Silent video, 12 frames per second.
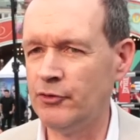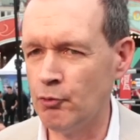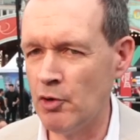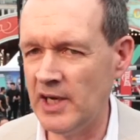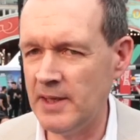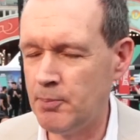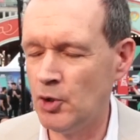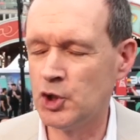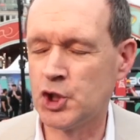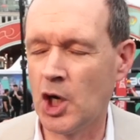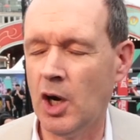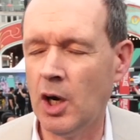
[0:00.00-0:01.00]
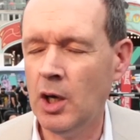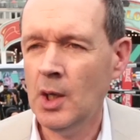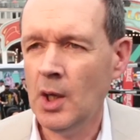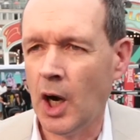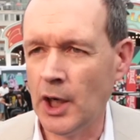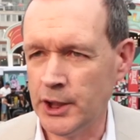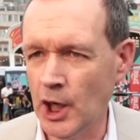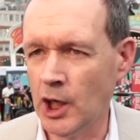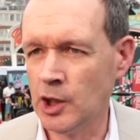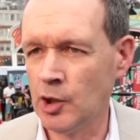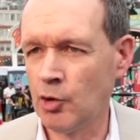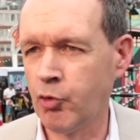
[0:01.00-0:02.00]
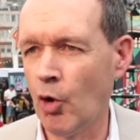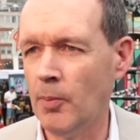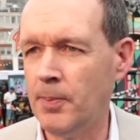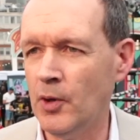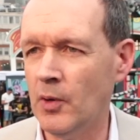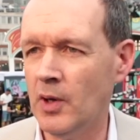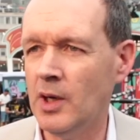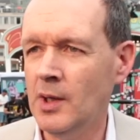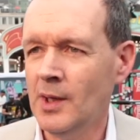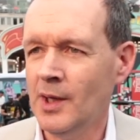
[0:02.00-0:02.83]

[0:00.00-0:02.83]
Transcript: to really push our, our young crop who are,